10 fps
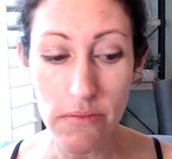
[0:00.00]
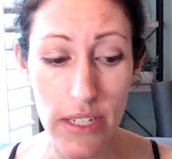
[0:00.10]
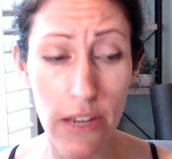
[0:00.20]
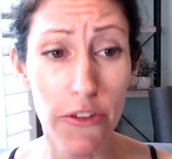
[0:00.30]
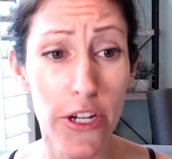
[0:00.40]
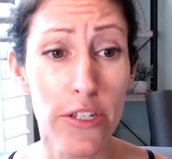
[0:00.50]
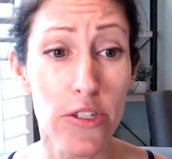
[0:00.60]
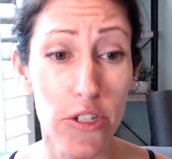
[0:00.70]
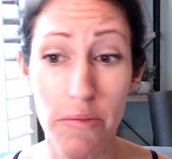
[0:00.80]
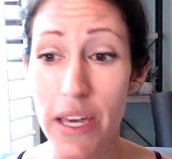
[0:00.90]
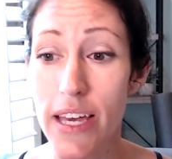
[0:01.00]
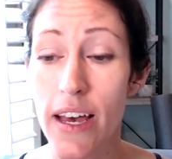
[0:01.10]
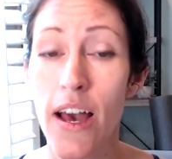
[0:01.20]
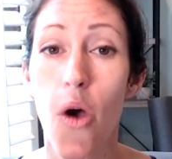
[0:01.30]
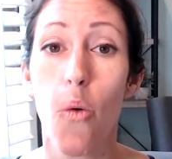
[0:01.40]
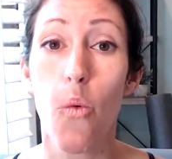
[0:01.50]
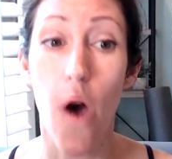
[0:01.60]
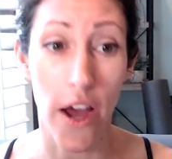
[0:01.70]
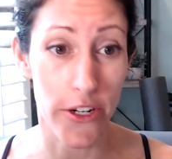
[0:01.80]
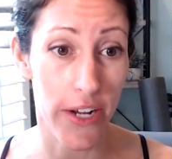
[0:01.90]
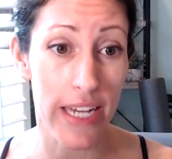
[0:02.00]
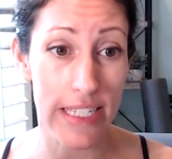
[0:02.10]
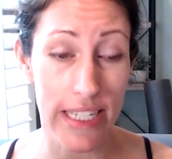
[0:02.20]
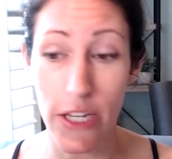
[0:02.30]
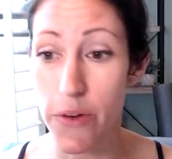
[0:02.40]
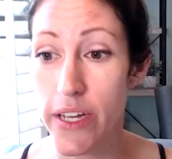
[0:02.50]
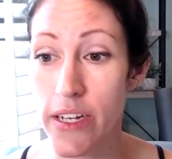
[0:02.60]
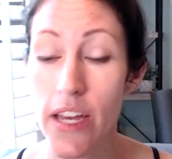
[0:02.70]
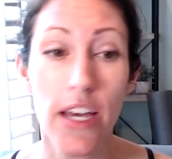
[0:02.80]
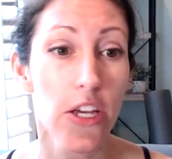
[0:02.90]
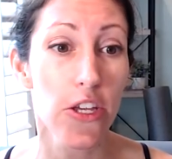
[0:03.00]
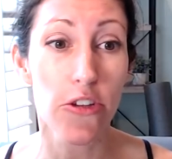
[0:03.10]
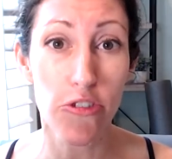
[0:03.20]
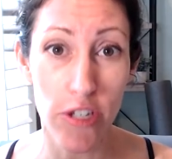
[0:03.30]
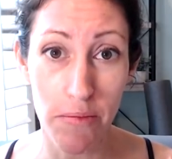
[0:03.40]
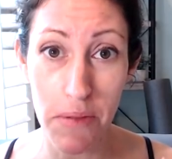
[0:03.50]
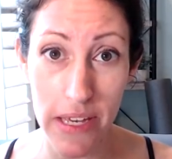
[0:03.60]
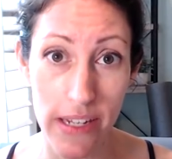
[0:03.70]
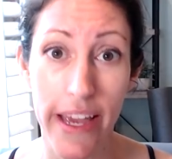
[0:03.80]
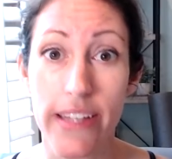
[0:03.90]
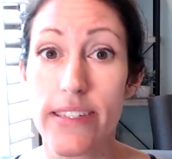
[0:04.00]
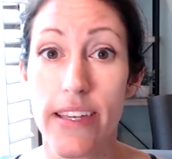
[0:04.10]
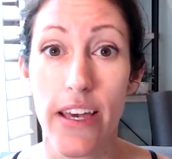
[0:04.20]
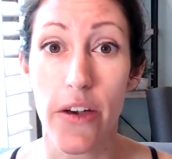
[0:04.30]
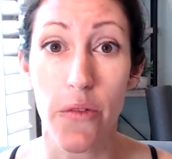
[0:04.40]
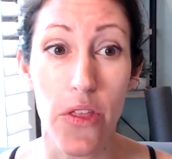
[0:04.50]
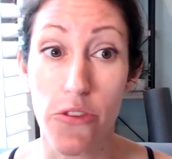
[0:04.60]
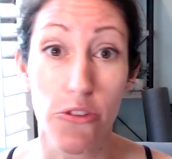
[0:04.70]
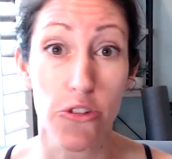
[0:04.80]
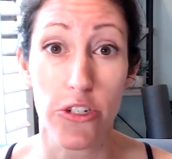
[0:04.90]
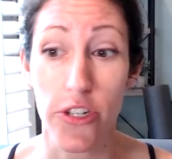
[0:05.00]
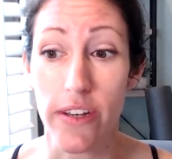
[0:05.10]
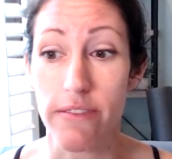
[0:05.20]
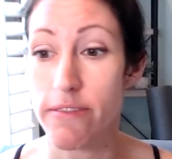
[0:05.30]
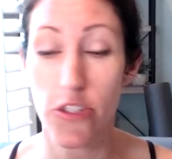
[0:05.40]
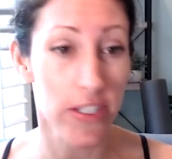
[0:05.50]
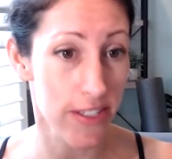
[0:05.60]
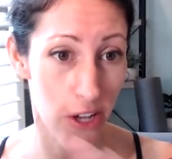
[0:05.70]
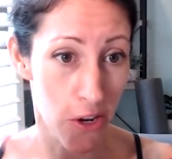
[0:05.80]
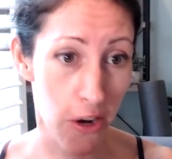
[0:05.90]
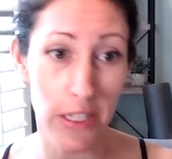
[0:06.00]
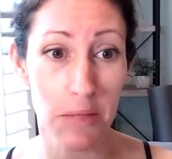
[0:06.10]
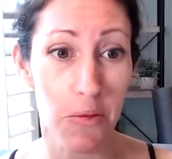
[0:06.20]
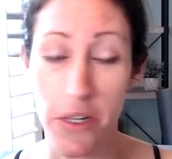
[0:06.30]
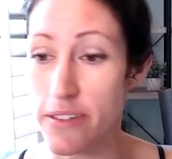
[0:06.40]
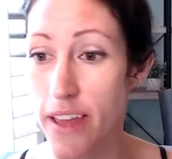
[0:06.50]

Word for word: if you're consuming water as a liquid, you should be enhancing it with nutrition just across the board.